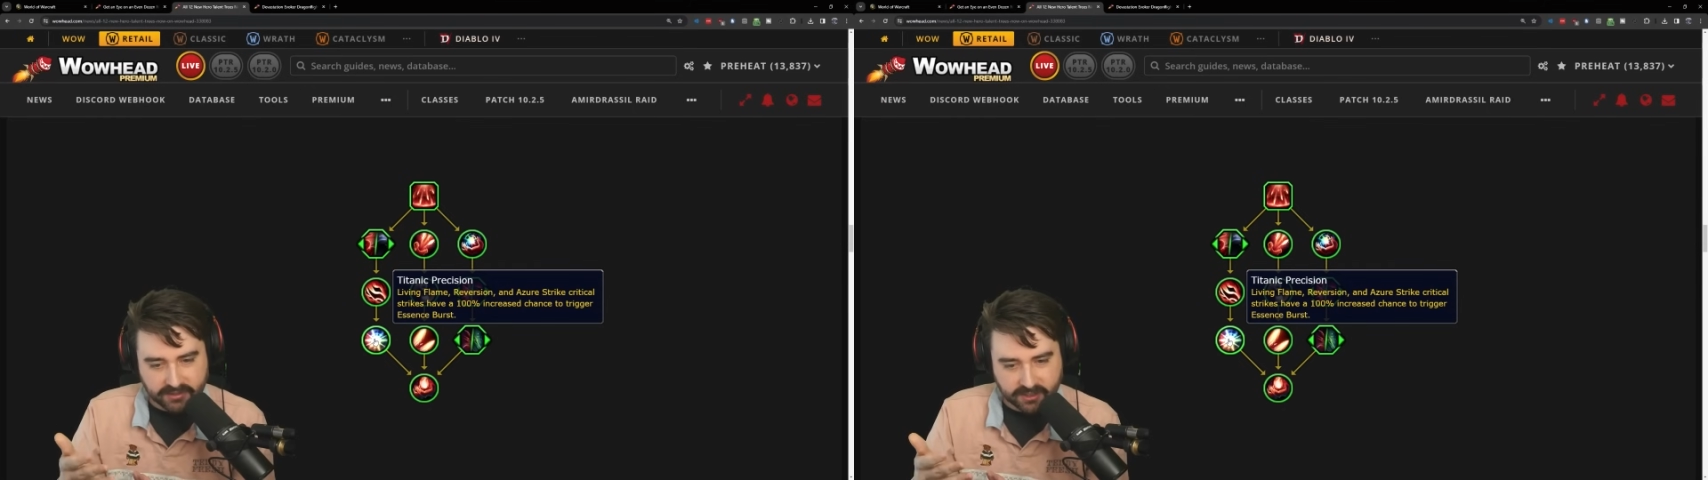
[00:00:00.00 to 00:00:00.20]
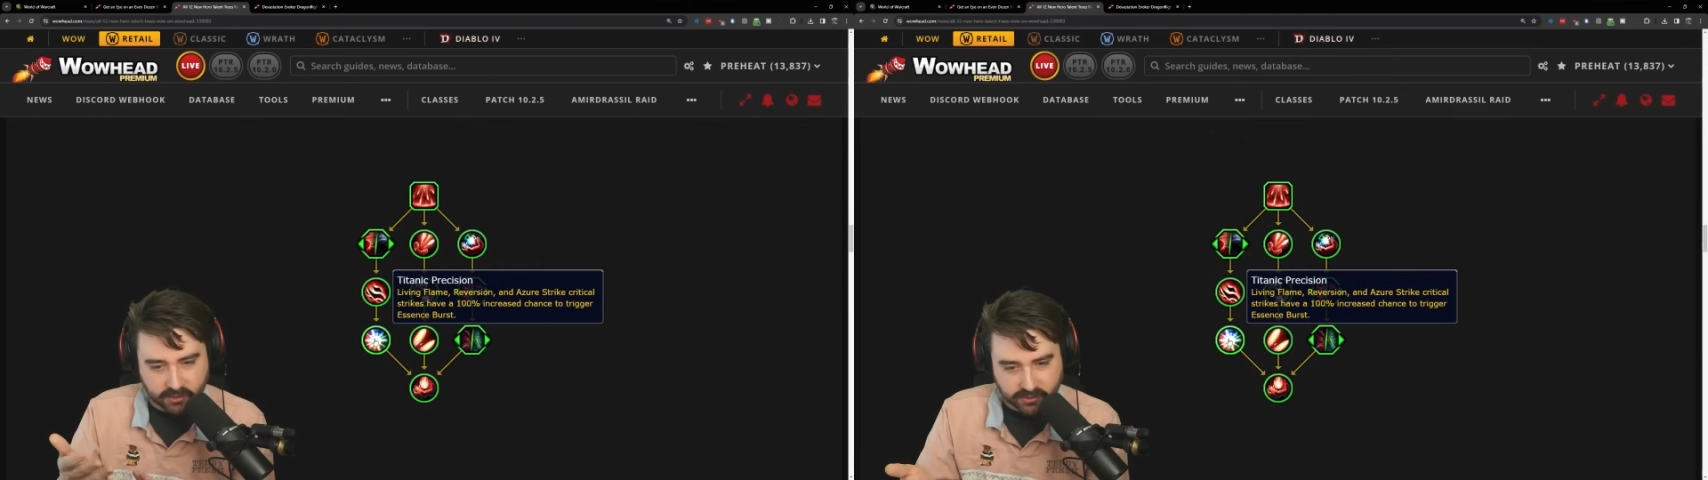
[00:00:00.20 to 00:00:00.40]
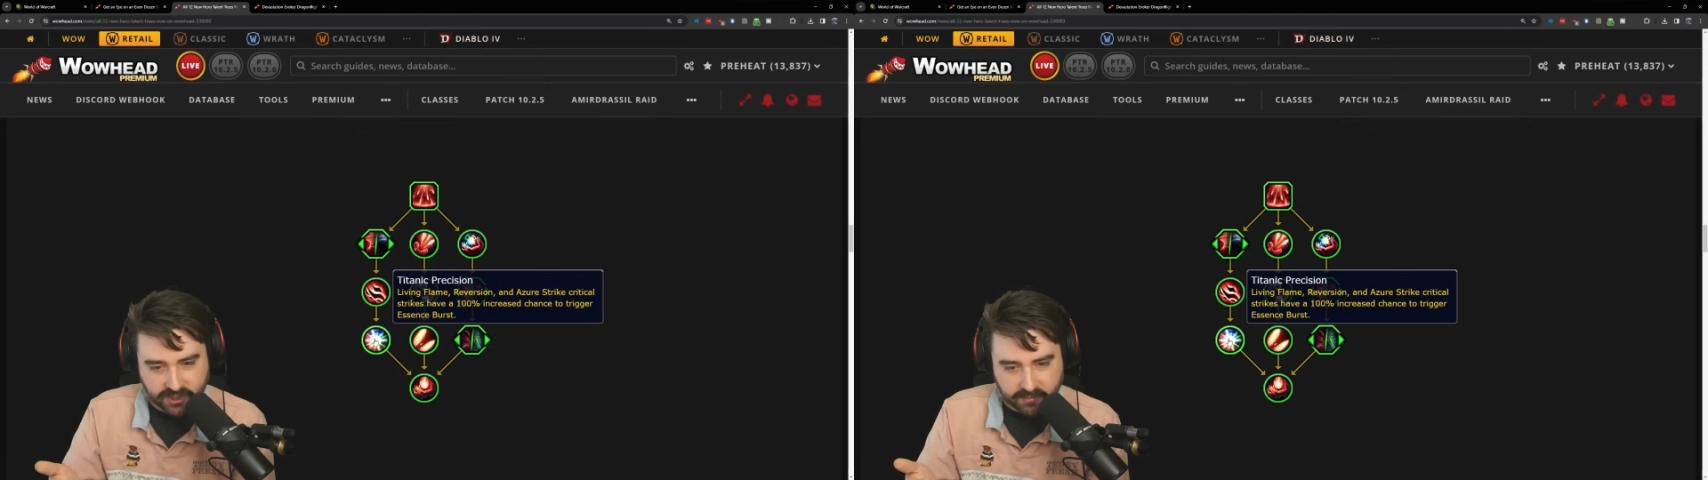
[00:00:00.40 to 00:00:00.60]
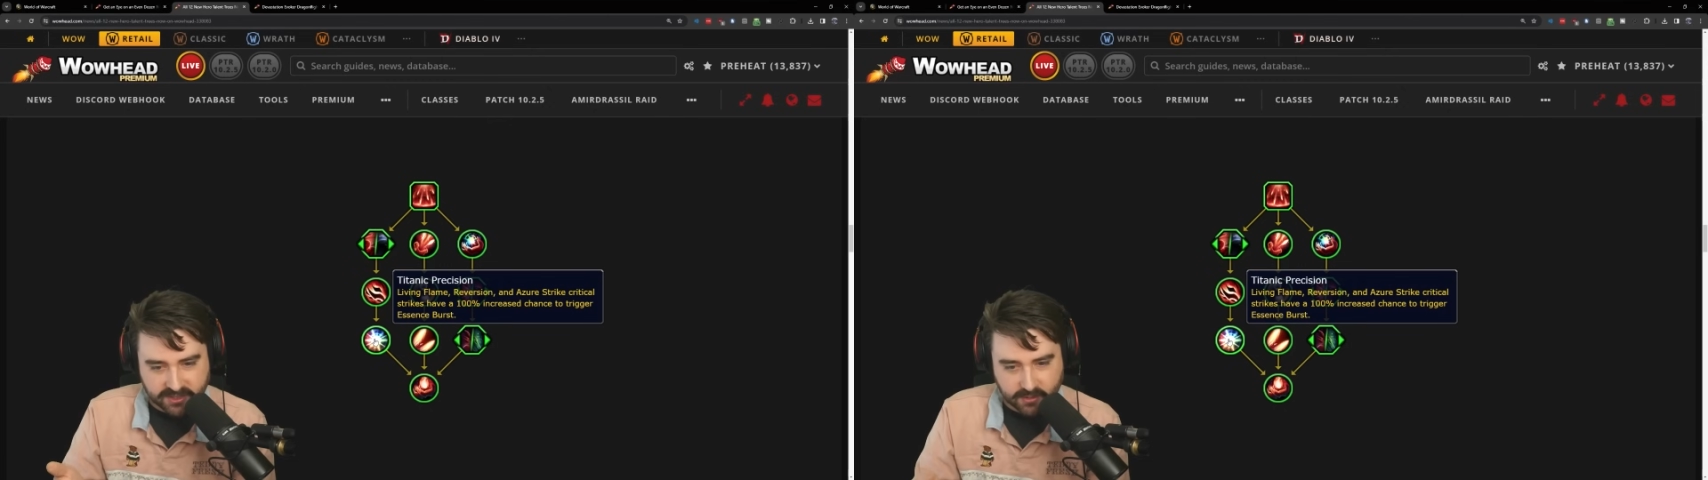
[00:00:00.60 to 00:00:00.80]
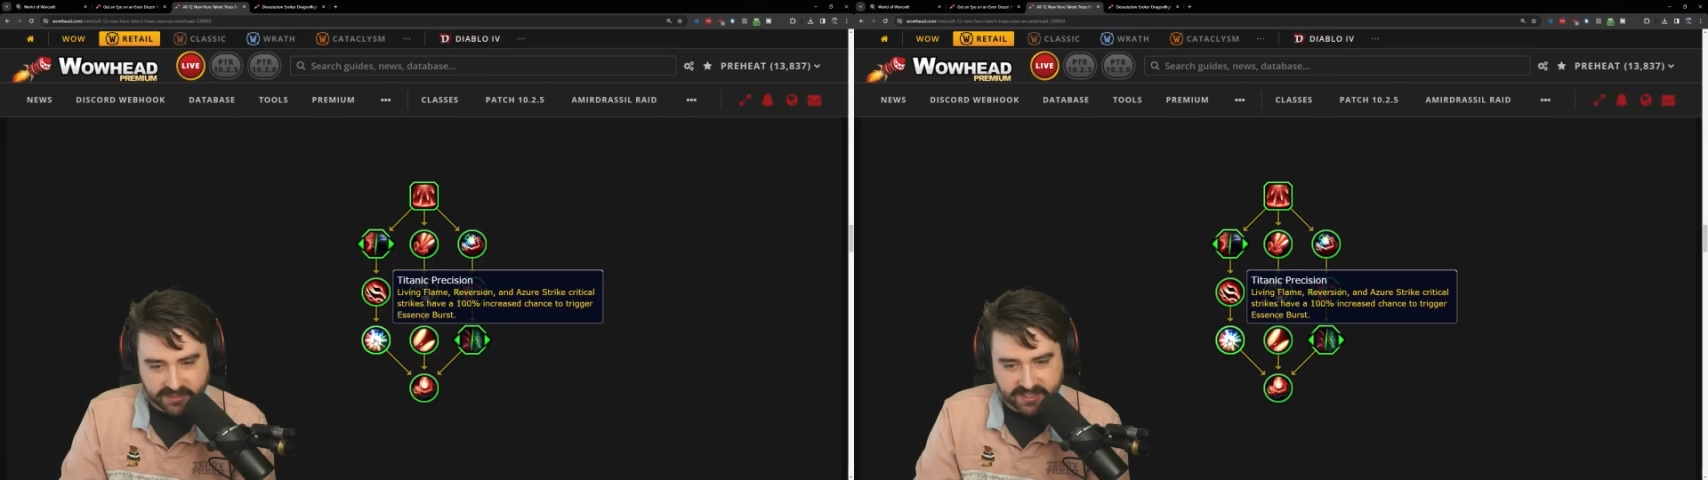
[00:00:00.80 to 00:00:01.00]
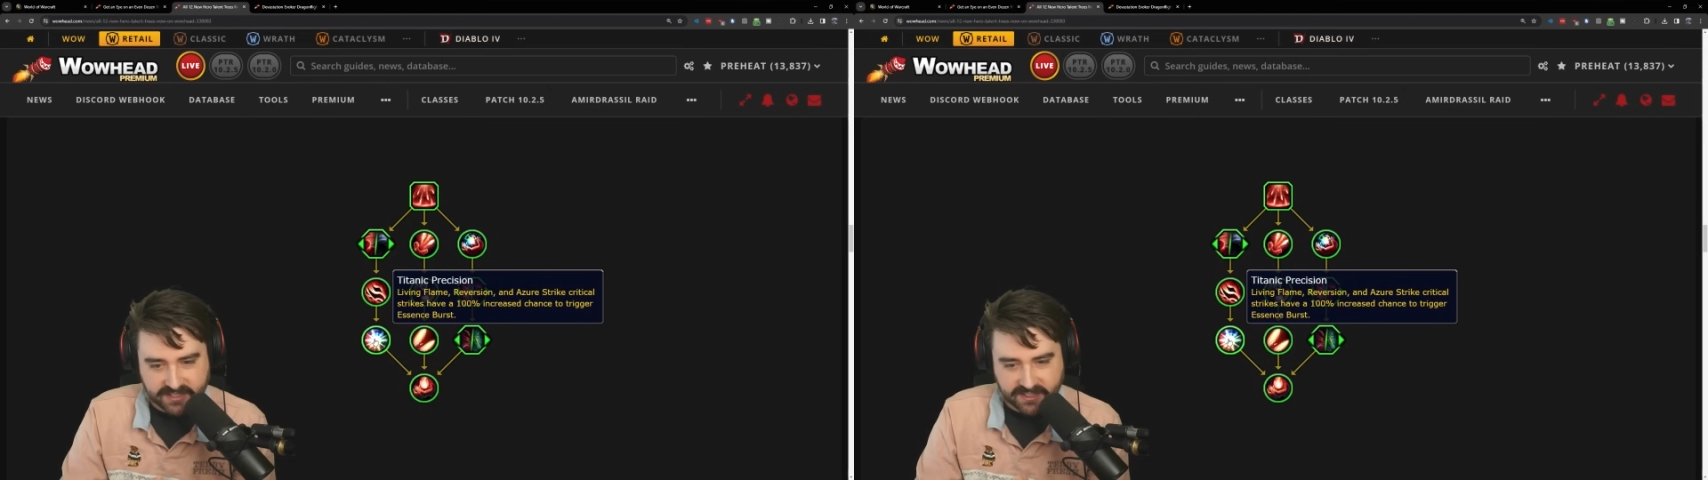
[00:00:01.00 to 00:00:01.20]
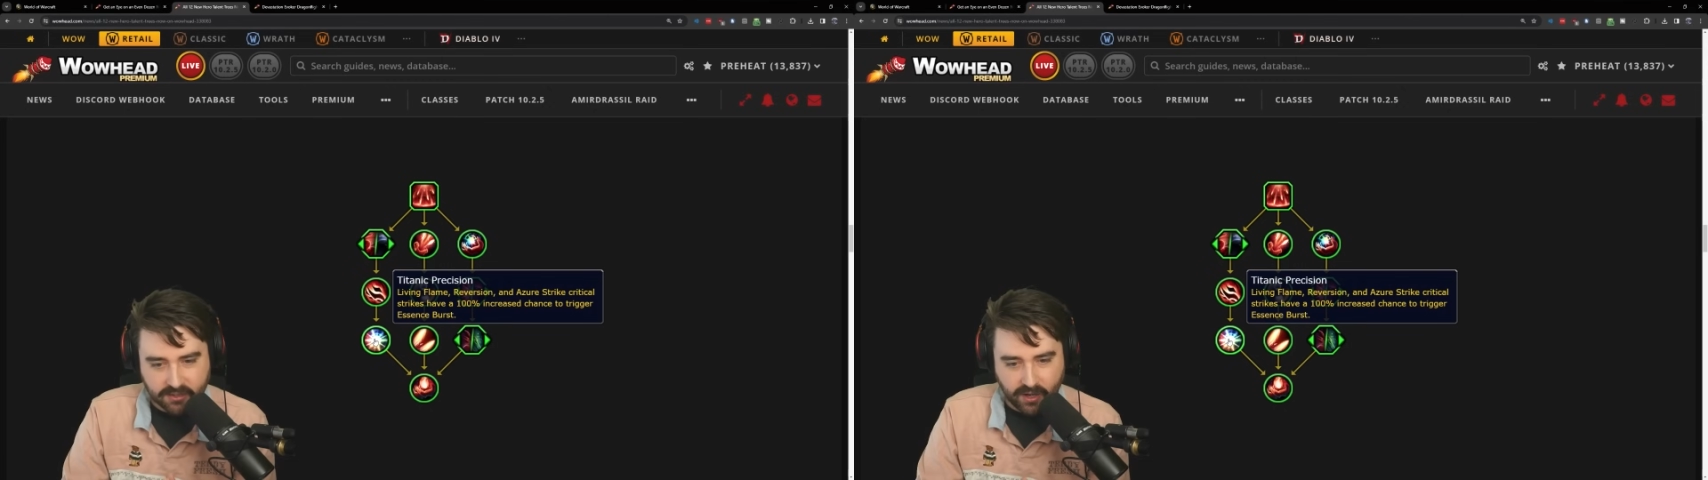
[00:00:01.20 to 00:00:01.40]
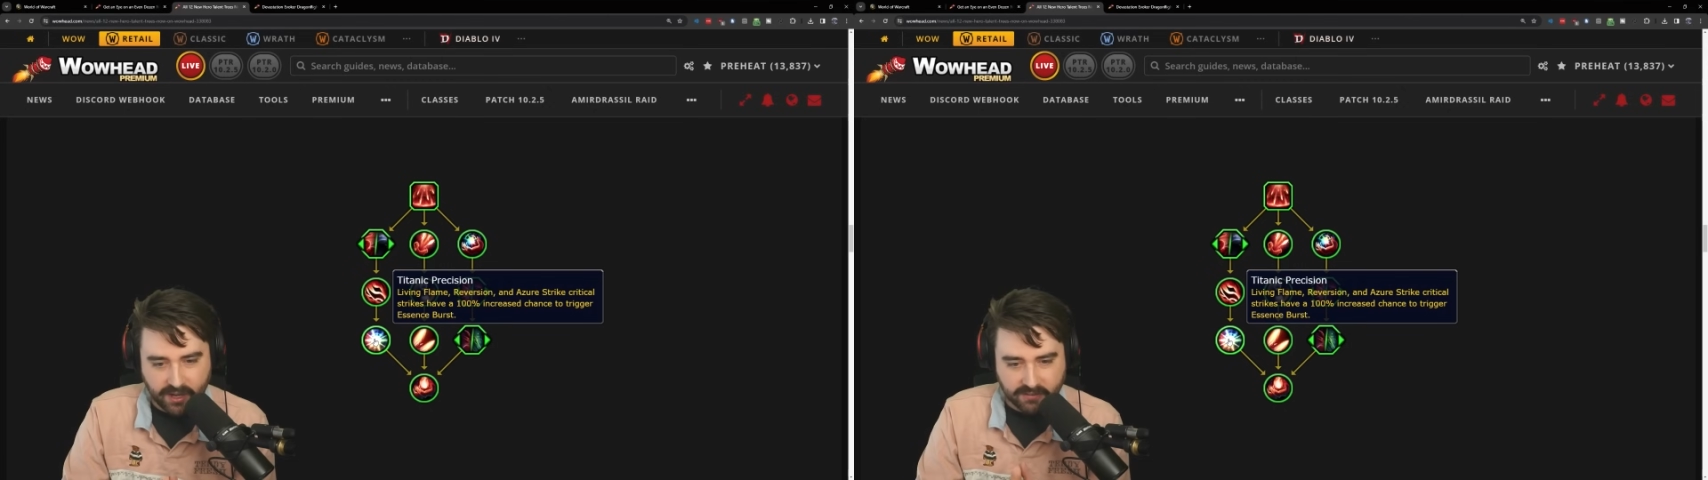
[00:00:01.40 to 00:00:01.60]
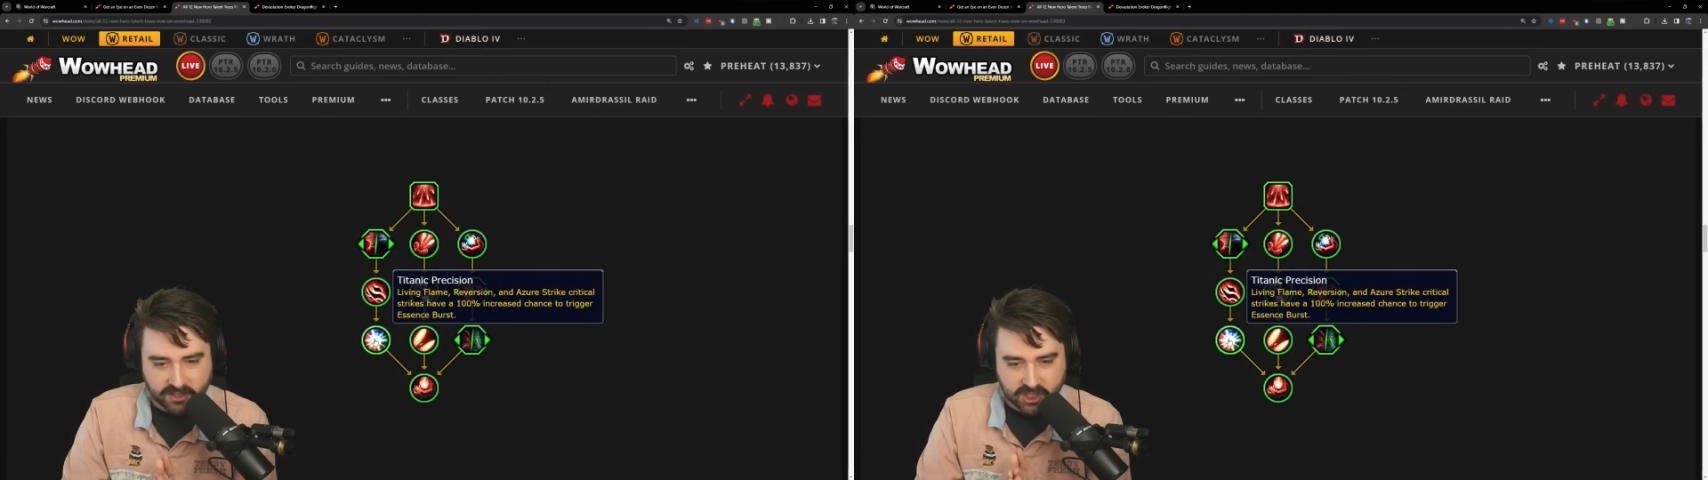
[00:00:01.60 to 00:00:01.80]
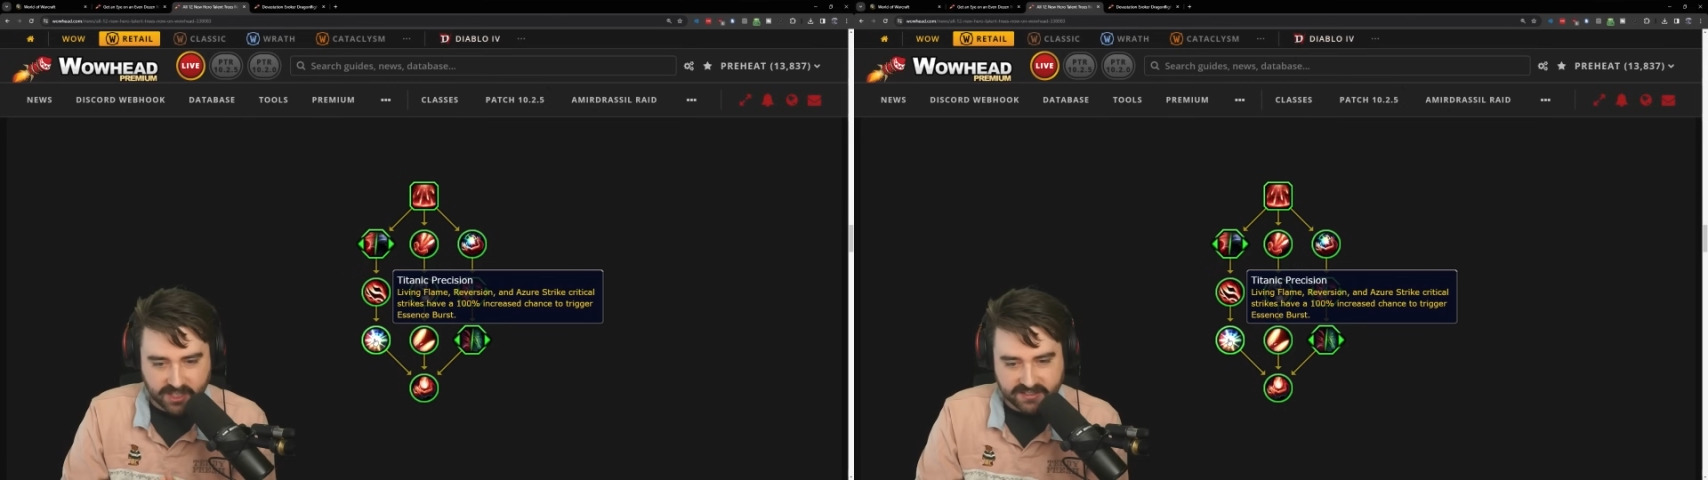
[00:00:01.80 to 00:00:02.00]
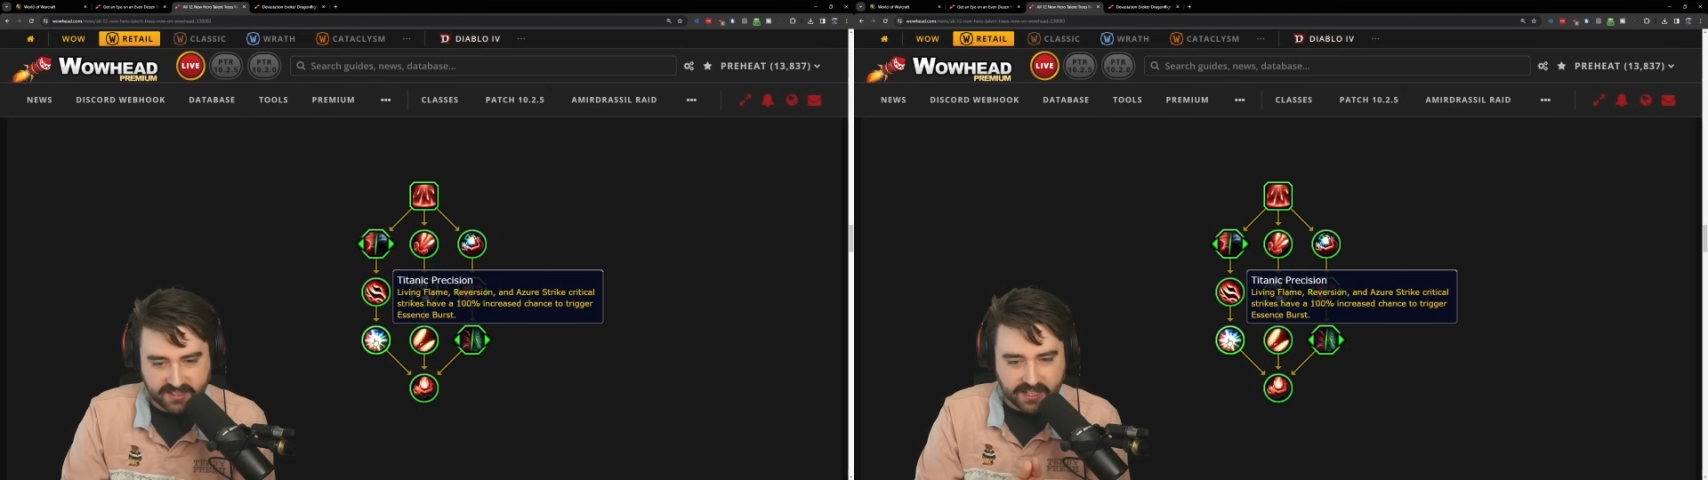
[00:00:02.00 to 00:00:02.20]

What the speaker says: the tooltip so it says that you have a chance